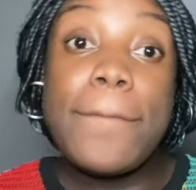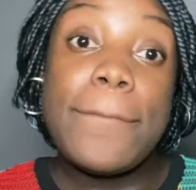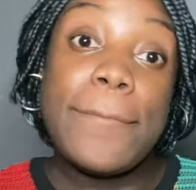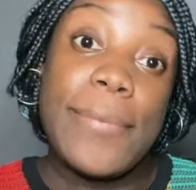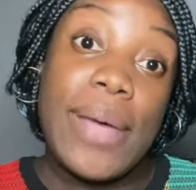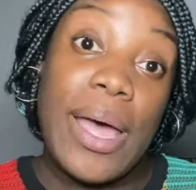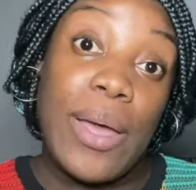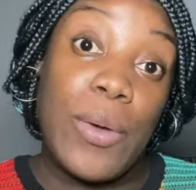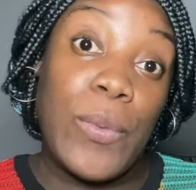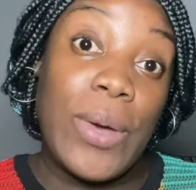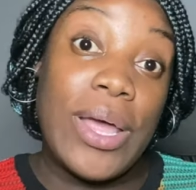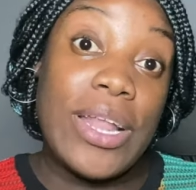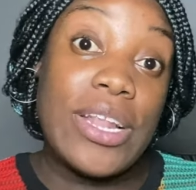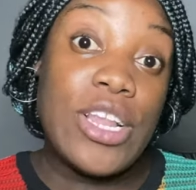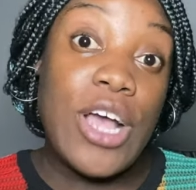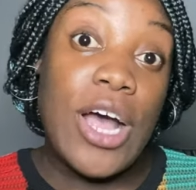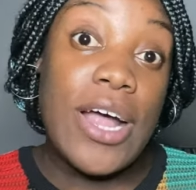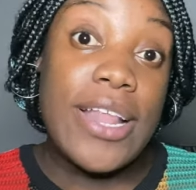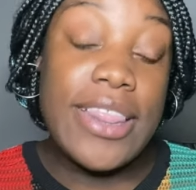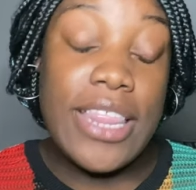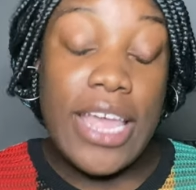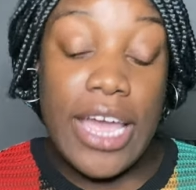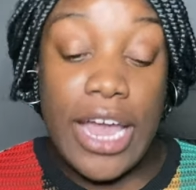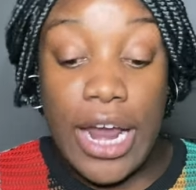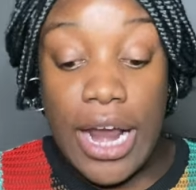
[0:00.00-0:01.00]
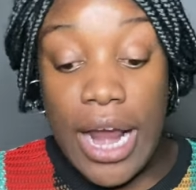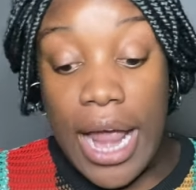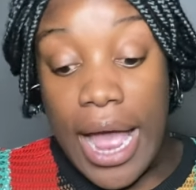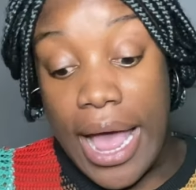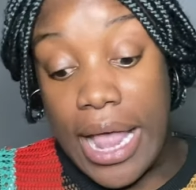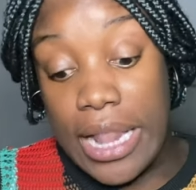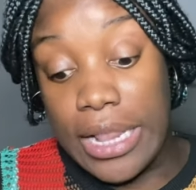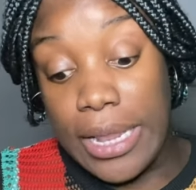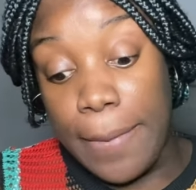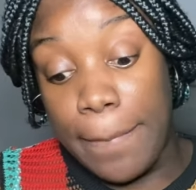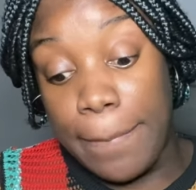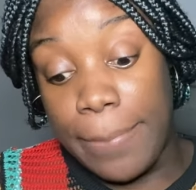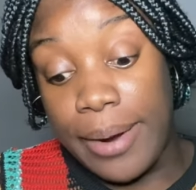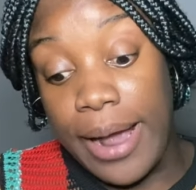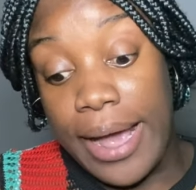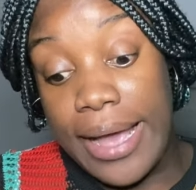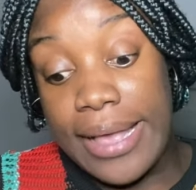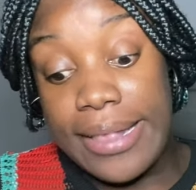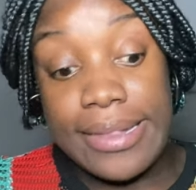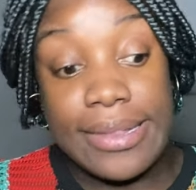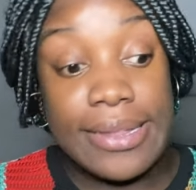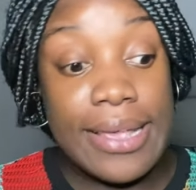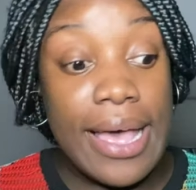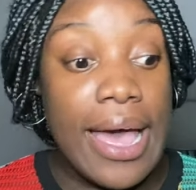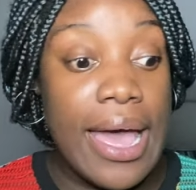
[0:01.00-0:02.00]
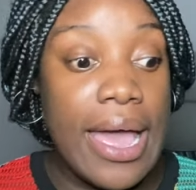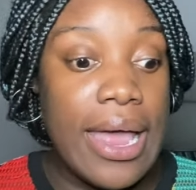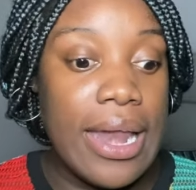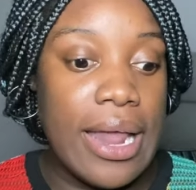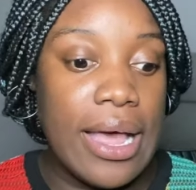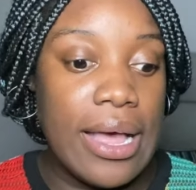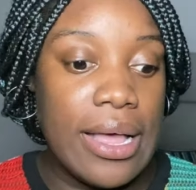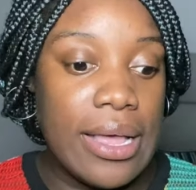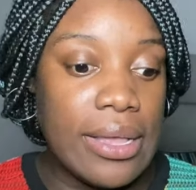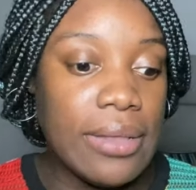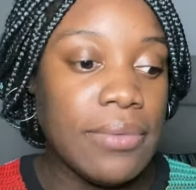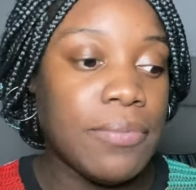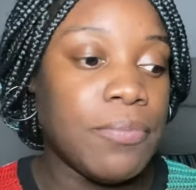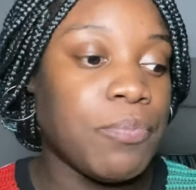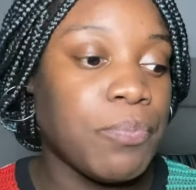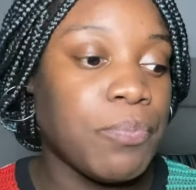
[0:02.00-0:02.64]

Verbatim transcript: I went on there and the price kinda